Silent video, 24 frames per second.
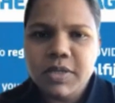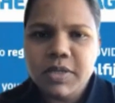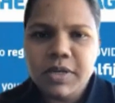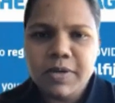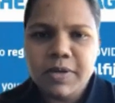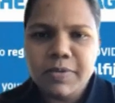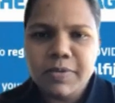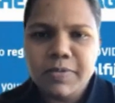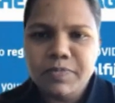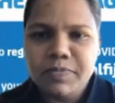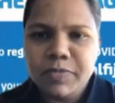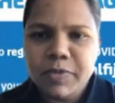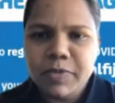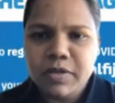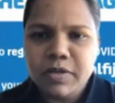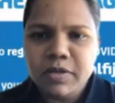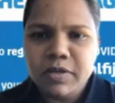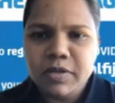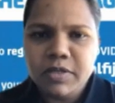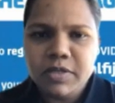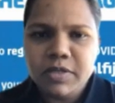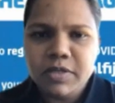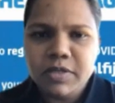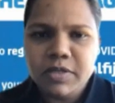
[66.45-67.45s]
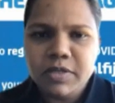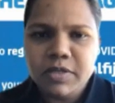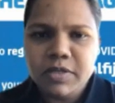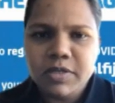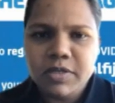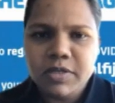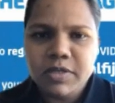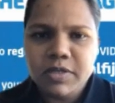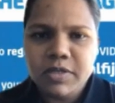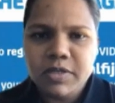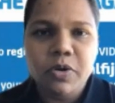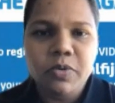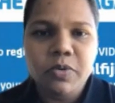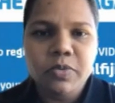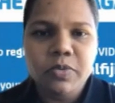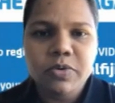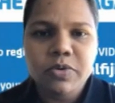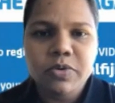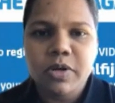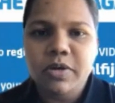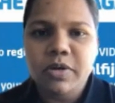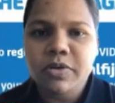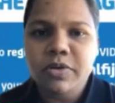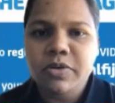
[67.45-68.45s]
show
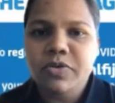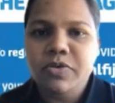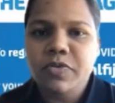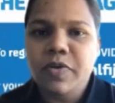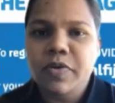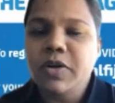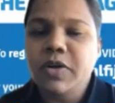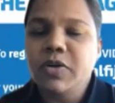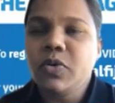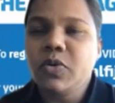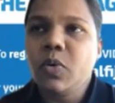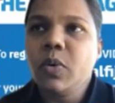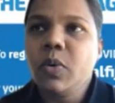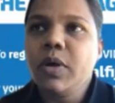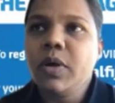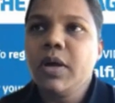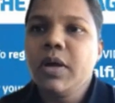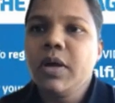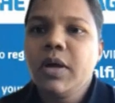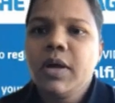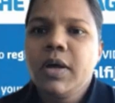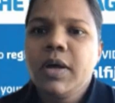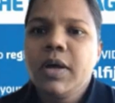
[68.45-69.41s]
in Straight Talk.